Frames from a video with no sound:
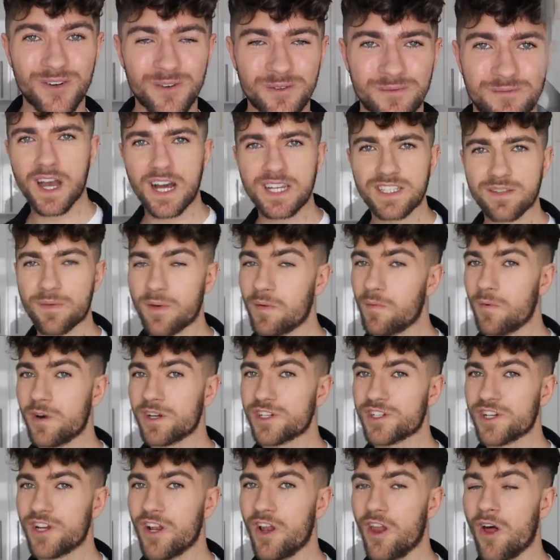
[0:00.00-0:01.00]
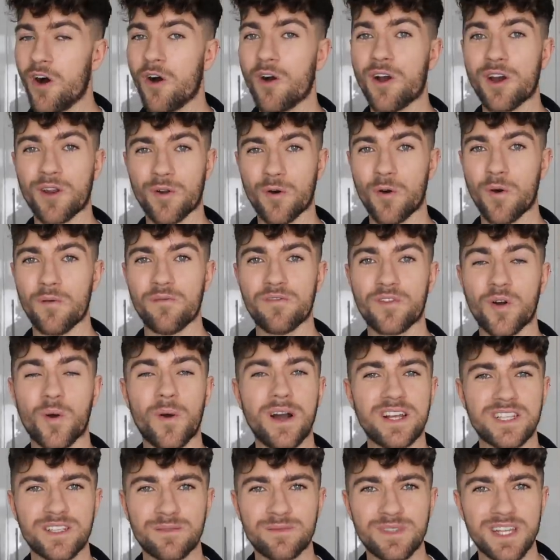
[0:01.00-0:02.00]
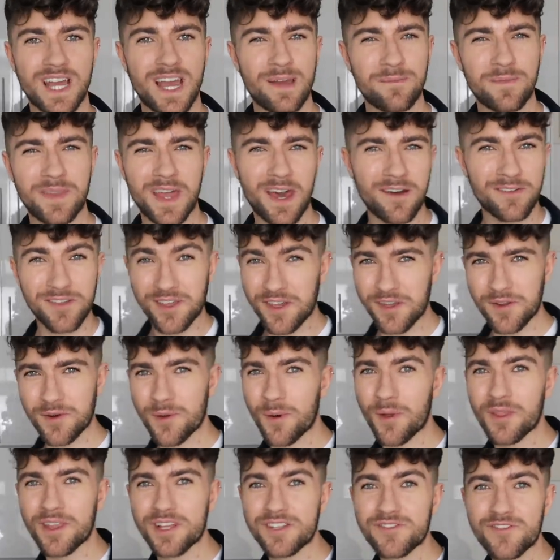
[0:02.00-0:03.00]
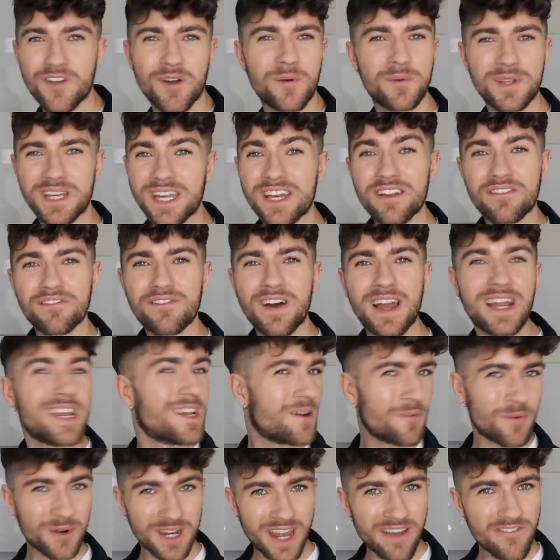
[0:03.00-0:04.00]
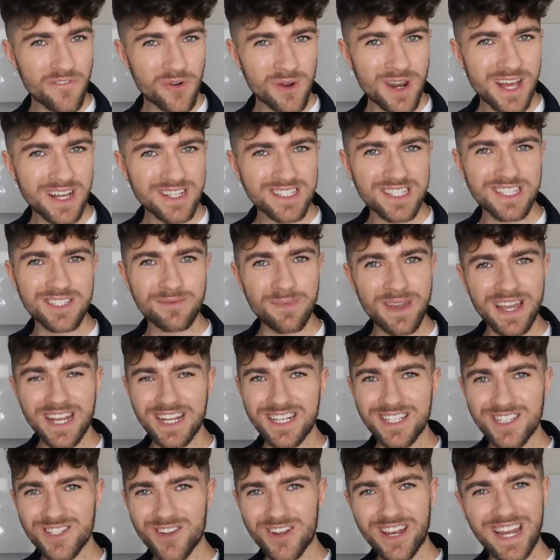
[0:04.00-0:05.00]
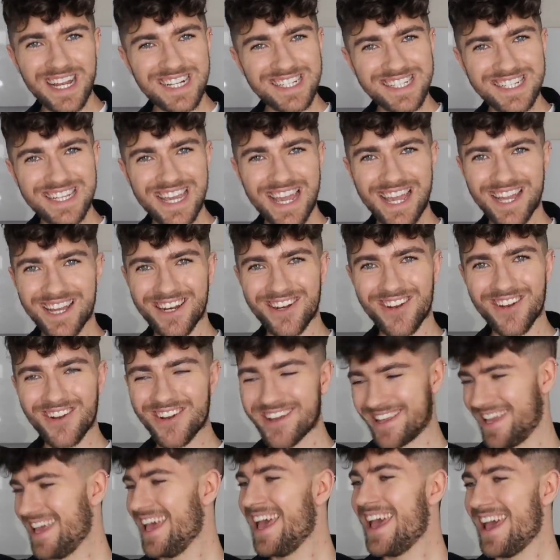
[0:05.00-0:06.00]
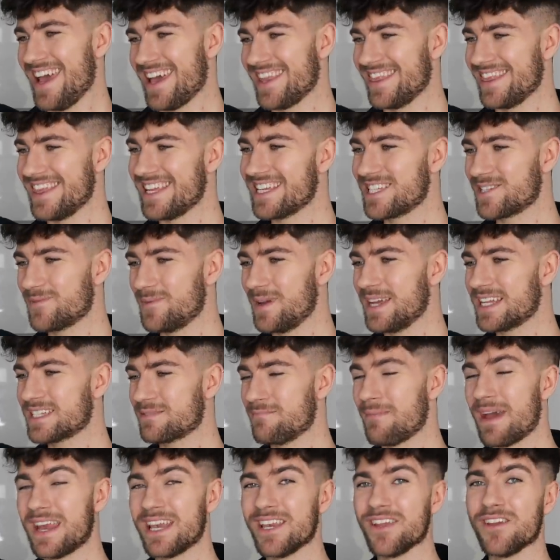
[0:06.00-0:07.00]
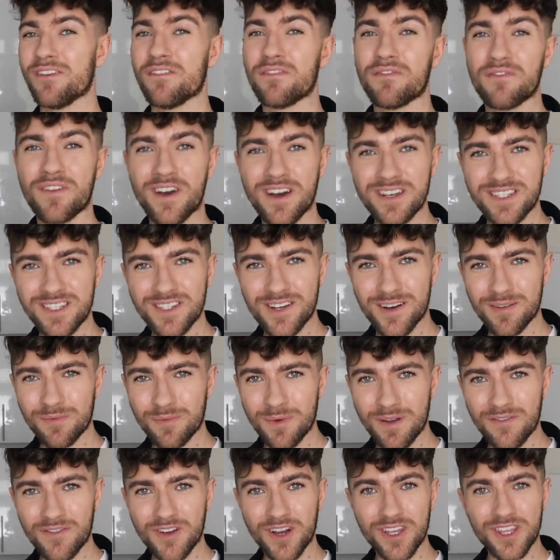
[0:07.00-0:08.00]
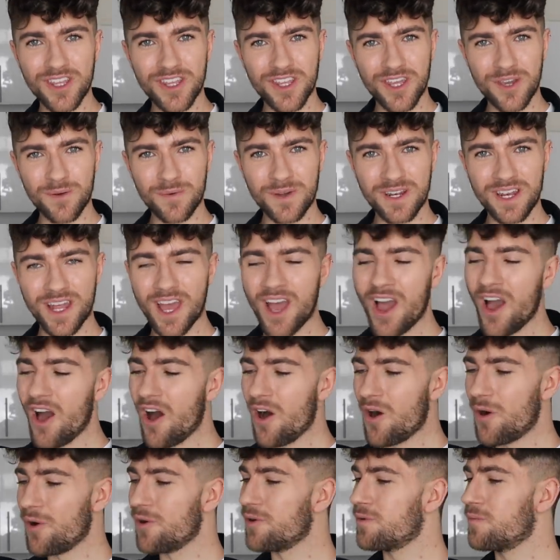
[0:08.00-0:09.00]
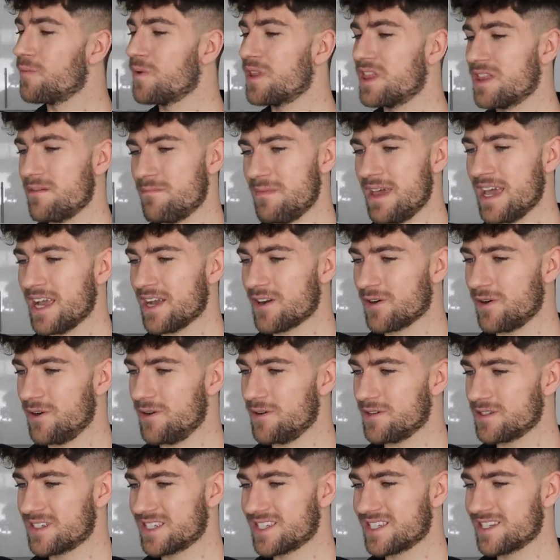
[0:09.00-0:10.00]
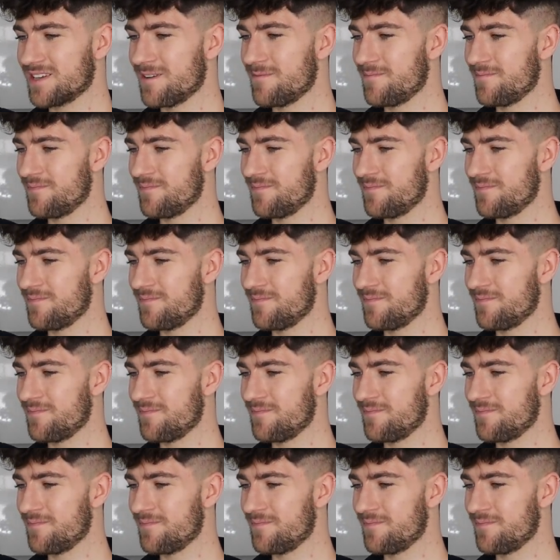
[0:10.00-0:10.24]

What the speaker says: You guys have been watching along at home for quite some time now. You know the drill. We need to find out what everyone else is making. So let's take a look at this week's menu. First up, we've got Ewan on with the main course.